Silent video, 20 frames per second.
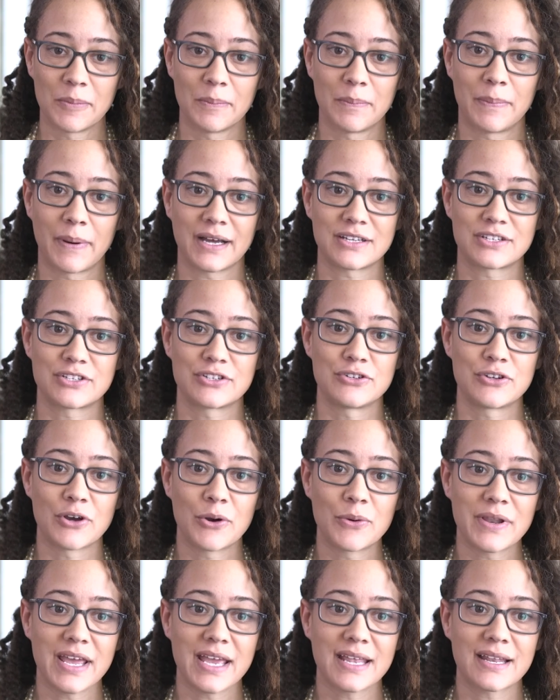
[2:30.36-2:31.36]
But to
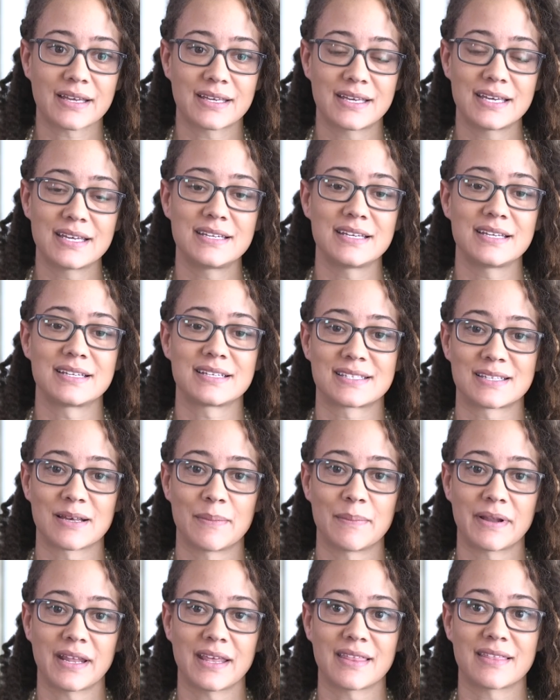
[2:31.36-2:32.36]
donate a kidney to
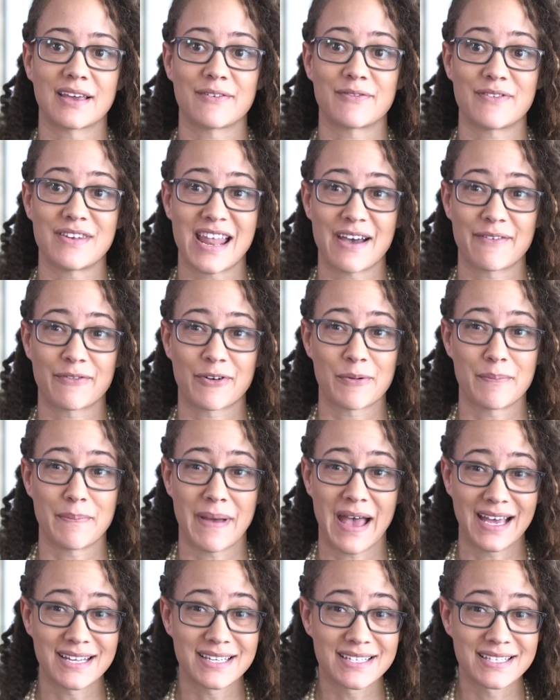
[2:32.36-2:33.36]
somebody they've never
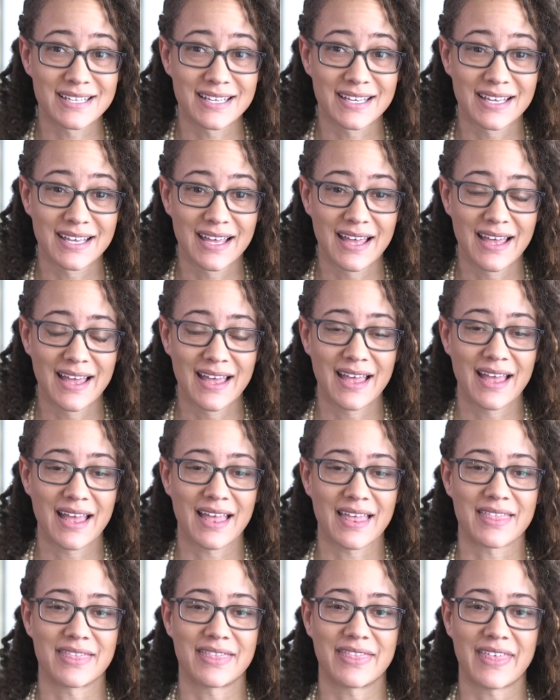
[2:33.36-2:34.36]
met,
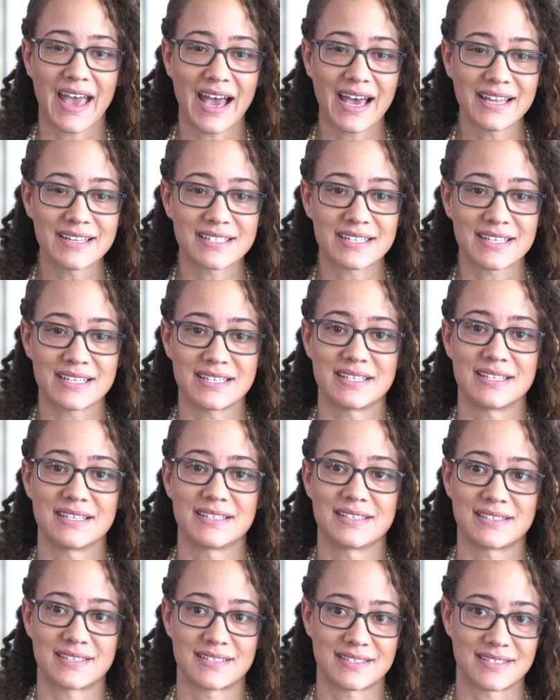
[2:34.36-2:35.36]
that
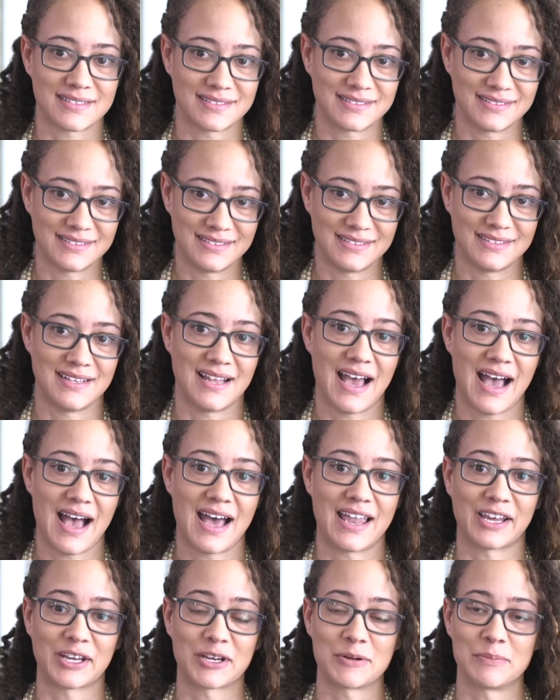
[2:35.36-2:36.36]
is
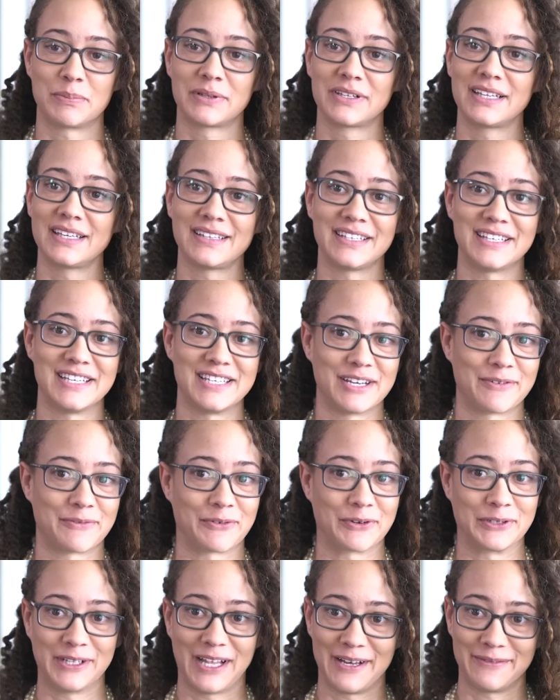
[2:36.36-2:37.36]
on a completely
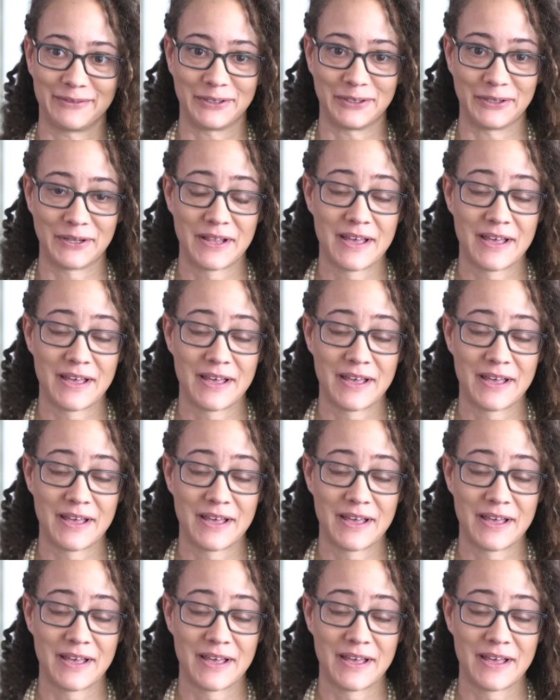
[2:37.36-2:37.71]
different level.